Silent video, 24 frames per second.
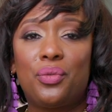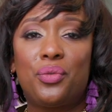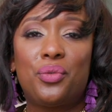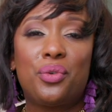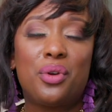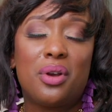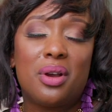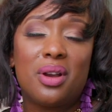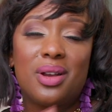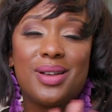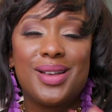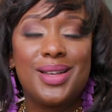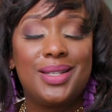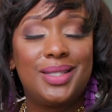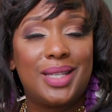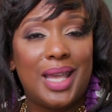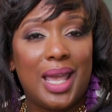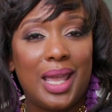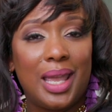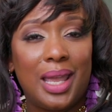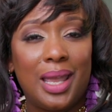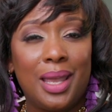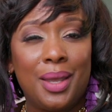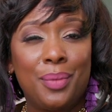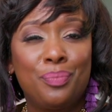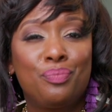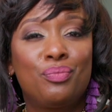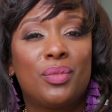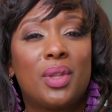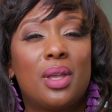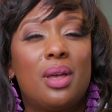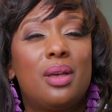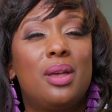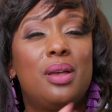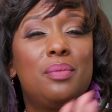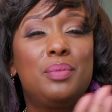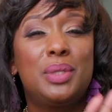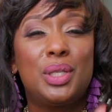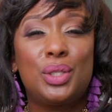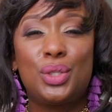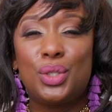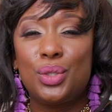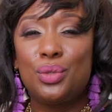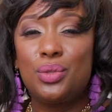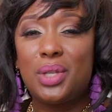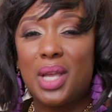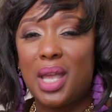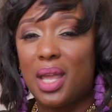for a day, up to
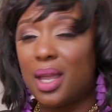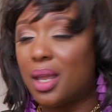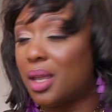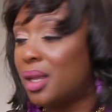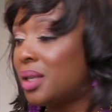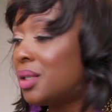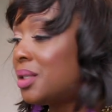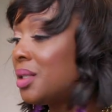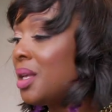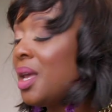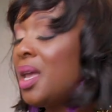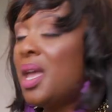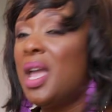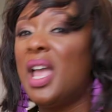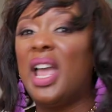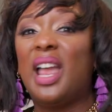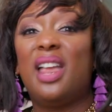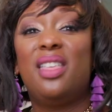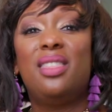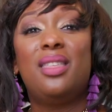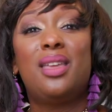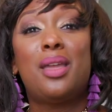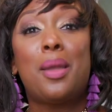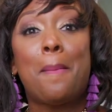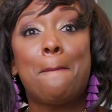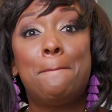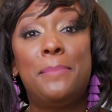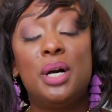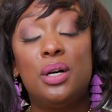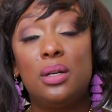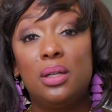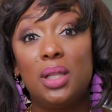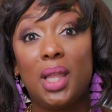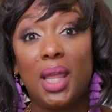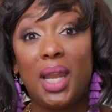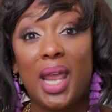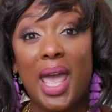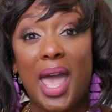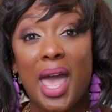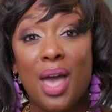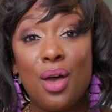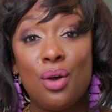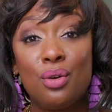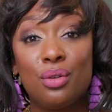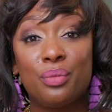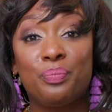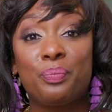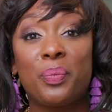2 days, and then pull it
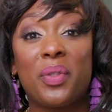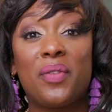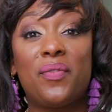out,